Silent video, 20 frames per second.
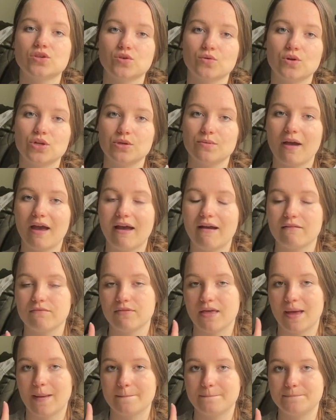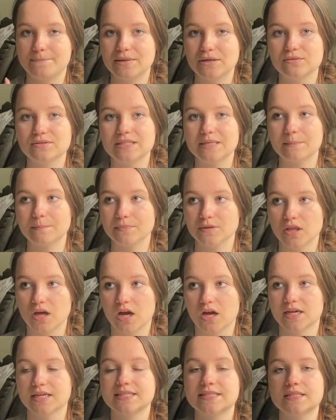sure you have that building
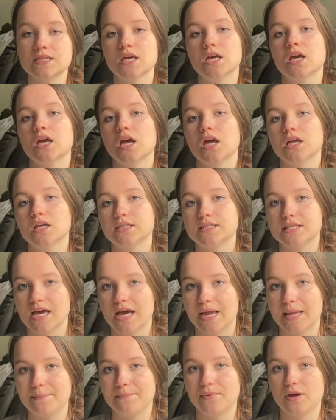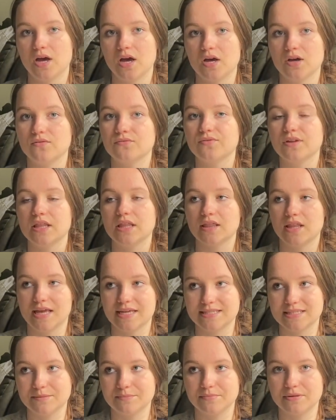blocks type of
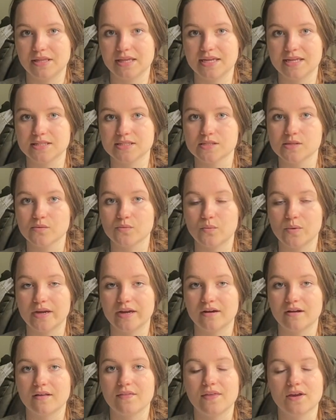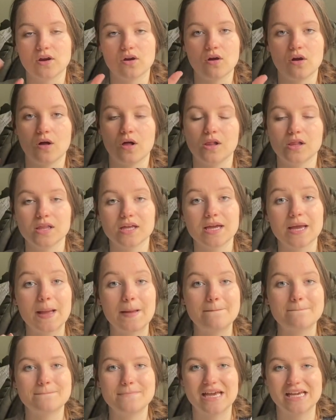lesson plans where they're all
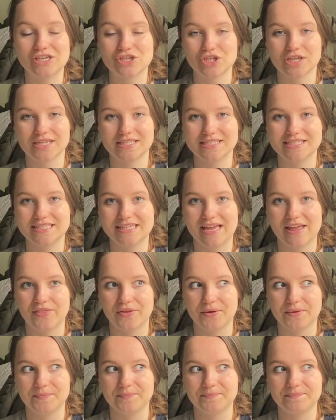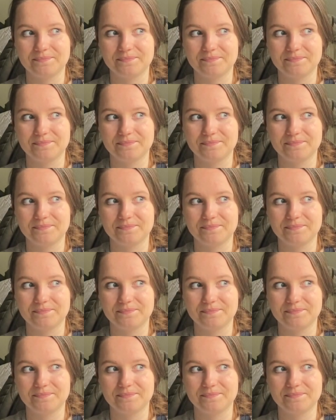meshing together.